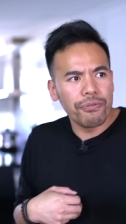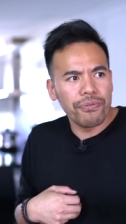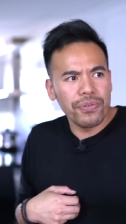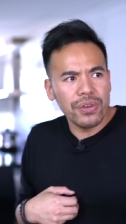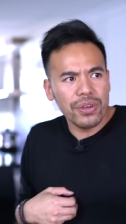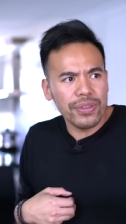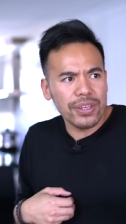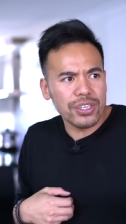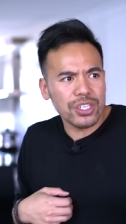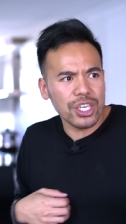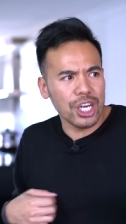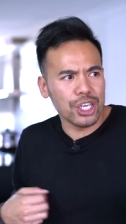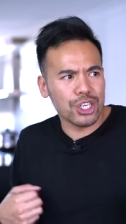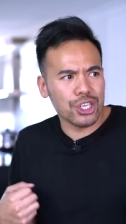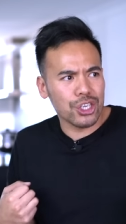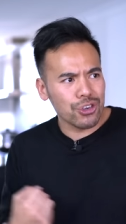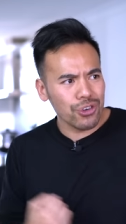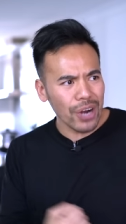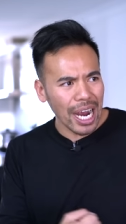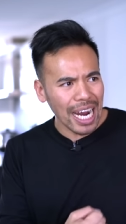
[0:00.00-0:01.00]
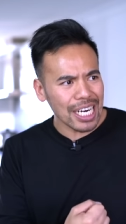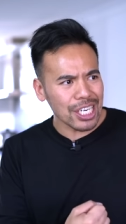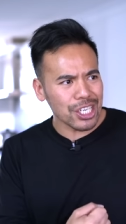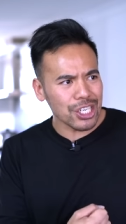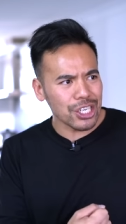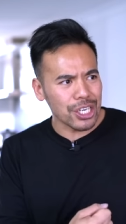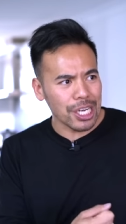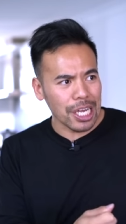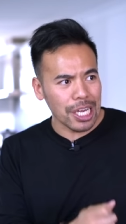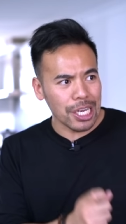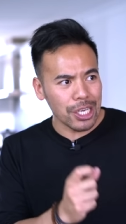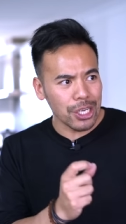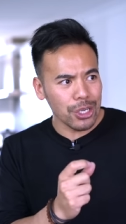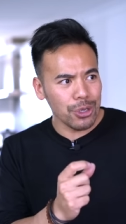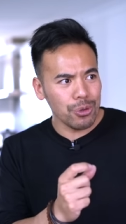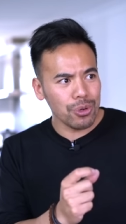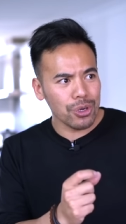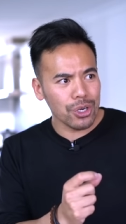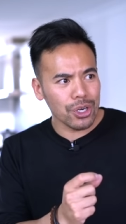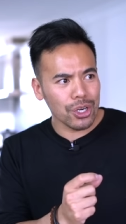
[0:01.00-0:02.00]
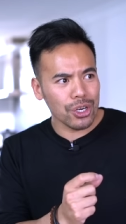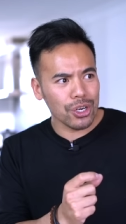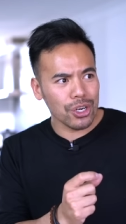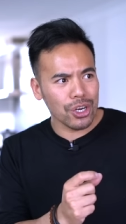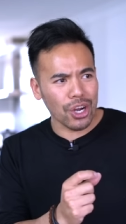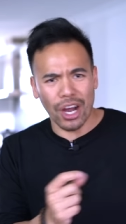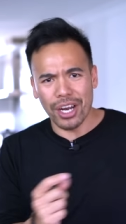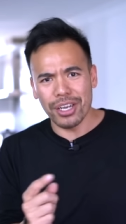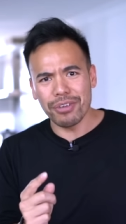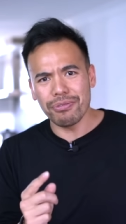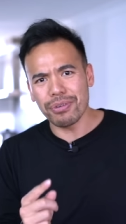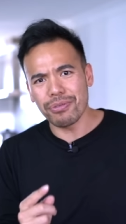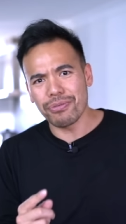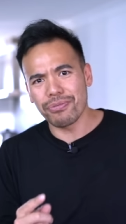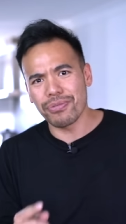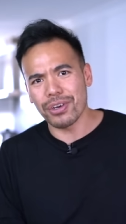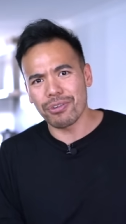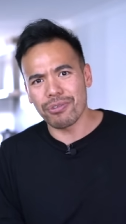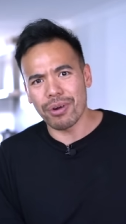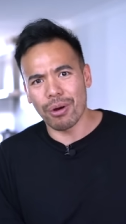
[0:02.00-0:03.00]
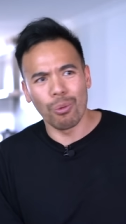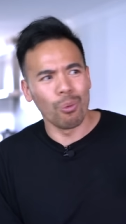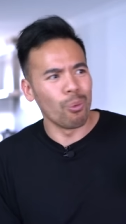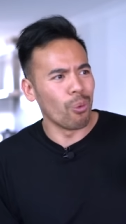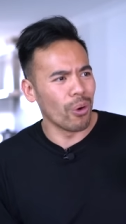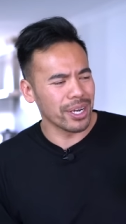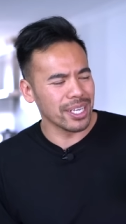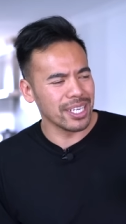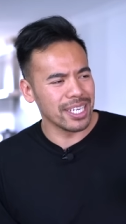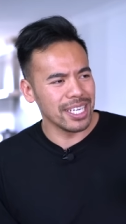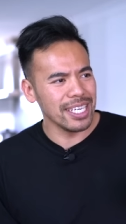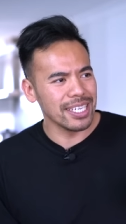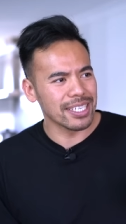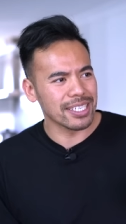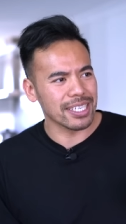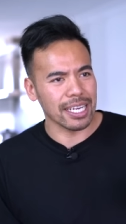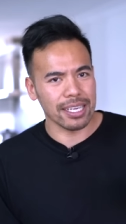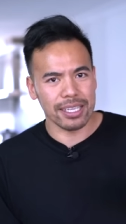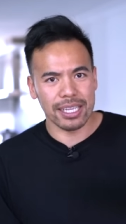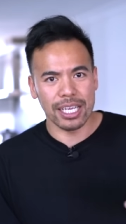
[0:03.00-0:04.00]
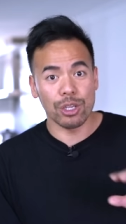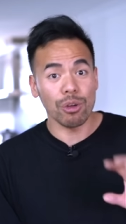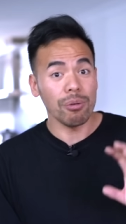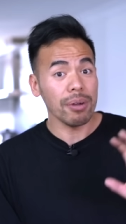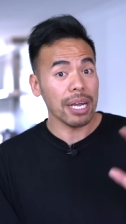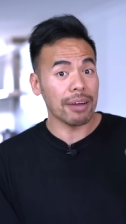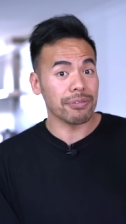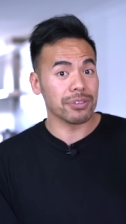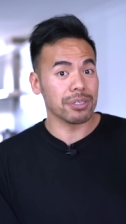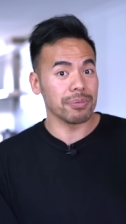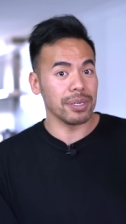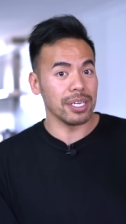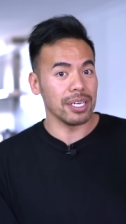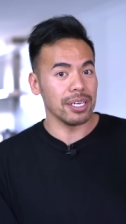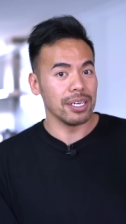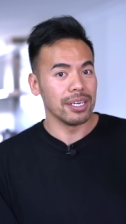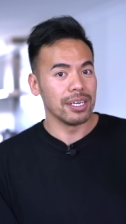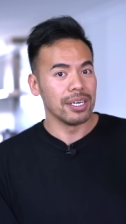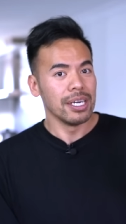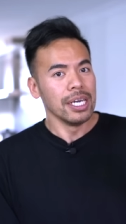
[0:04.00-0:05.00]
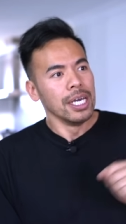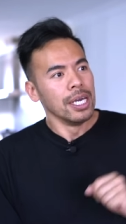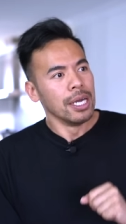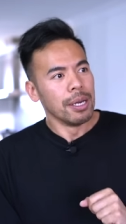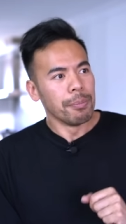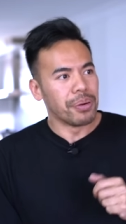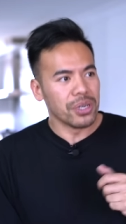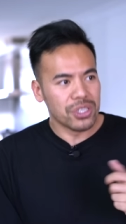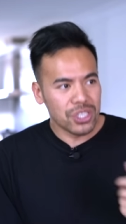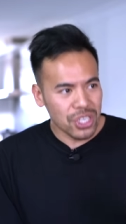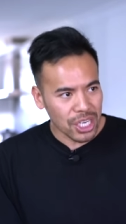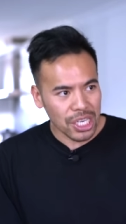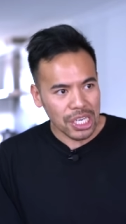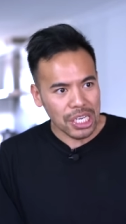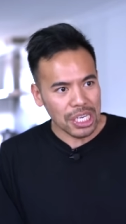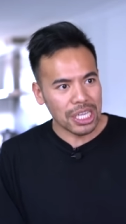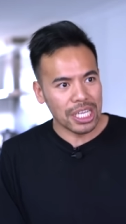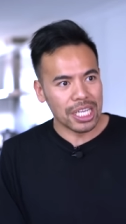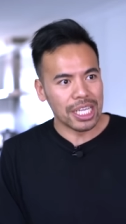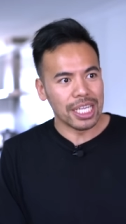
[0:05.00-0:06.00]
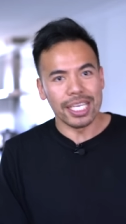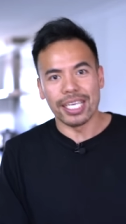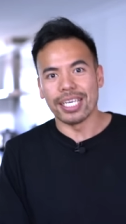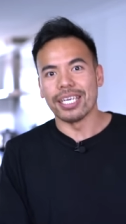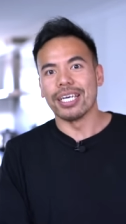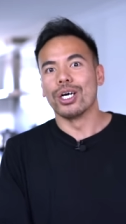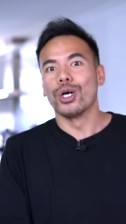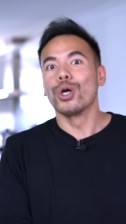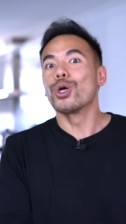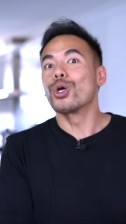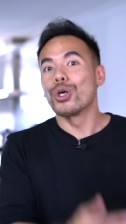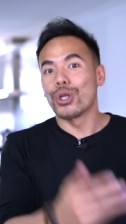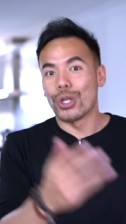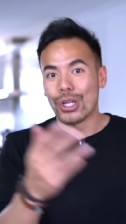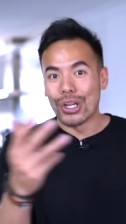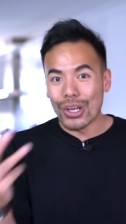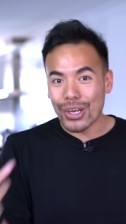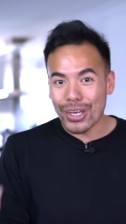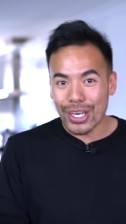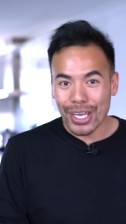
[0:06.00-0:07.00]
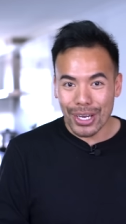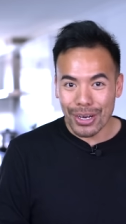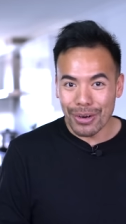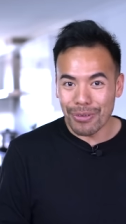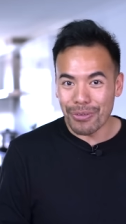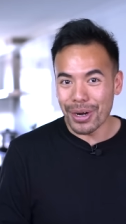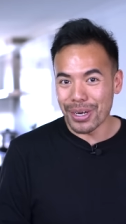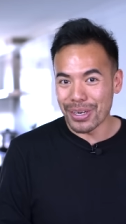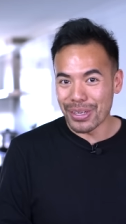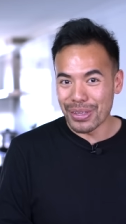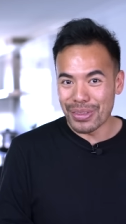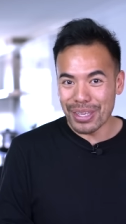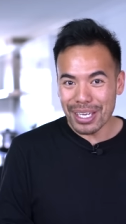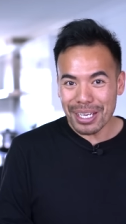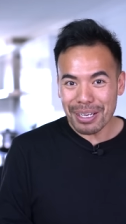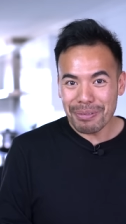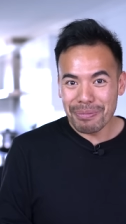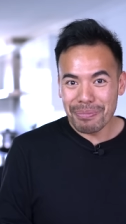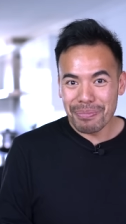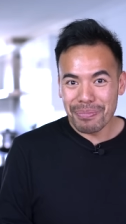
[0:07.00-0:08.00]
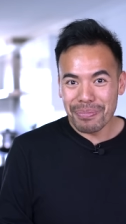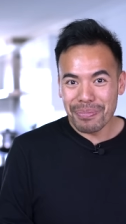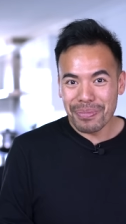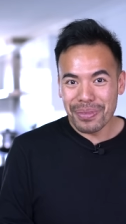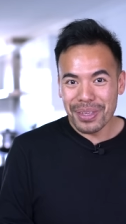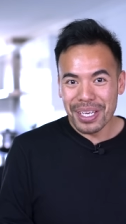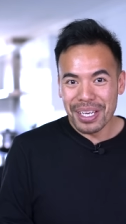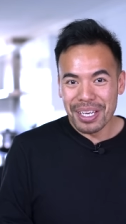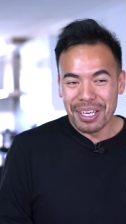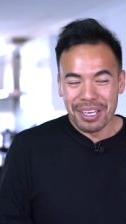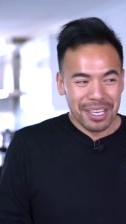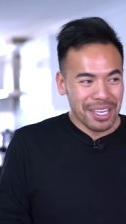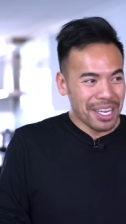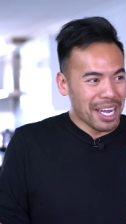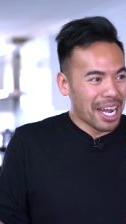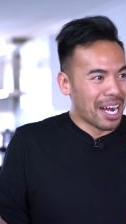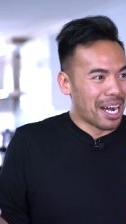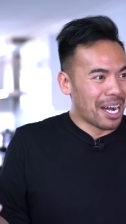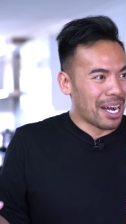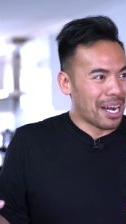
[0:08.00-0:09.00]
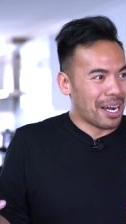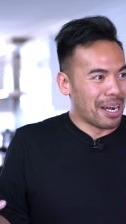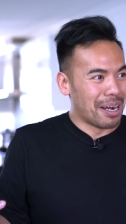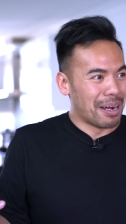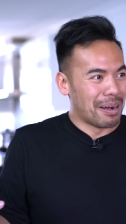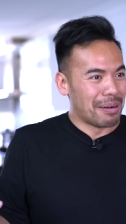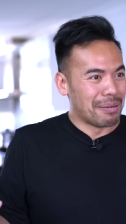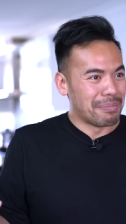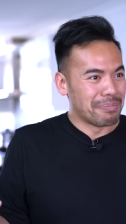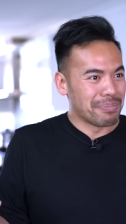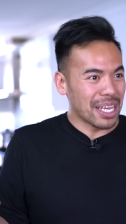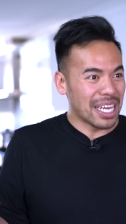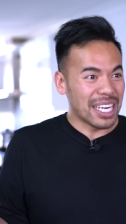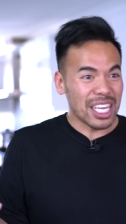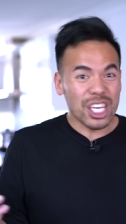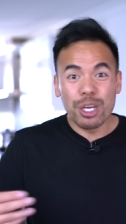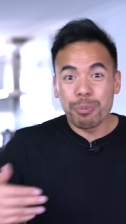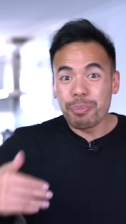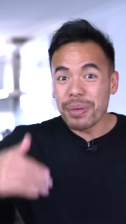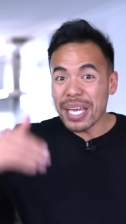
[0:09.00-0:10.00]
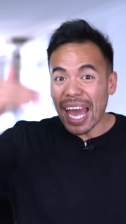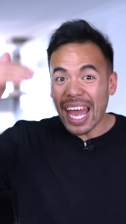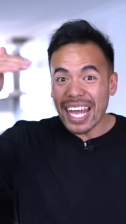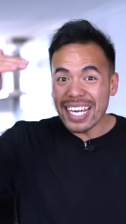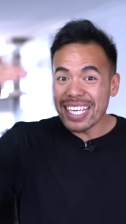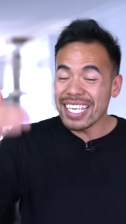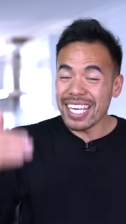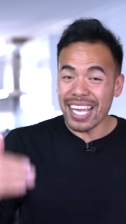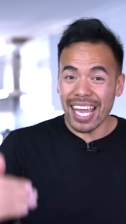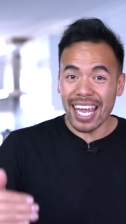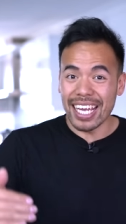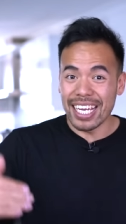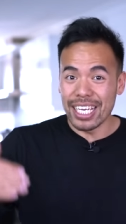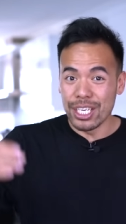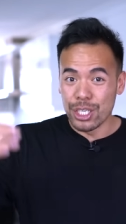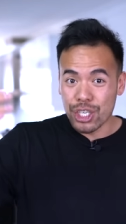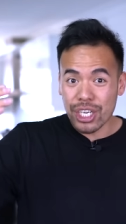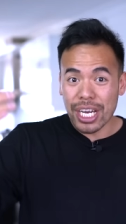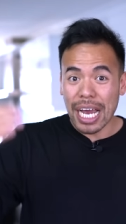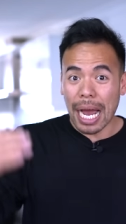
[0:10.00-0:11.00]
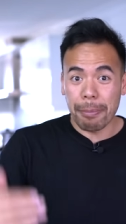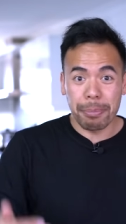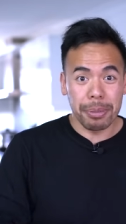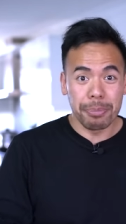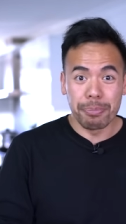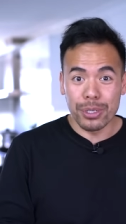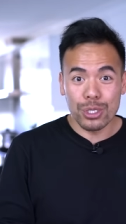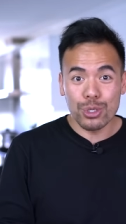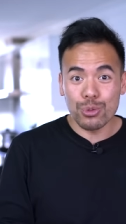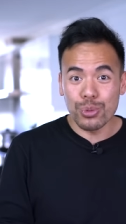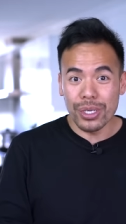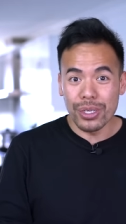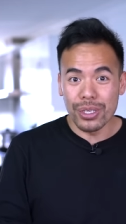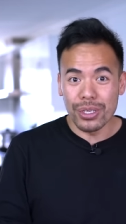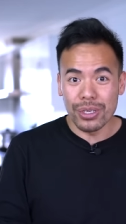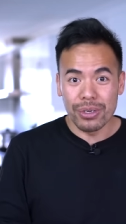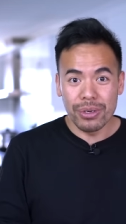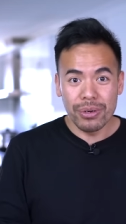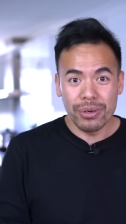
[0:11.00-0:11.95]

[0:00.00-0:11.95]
you feel this attraction and you can't even figure out what it is. Like, they don't have to be particularly good looking or anything. And it could be any age gap between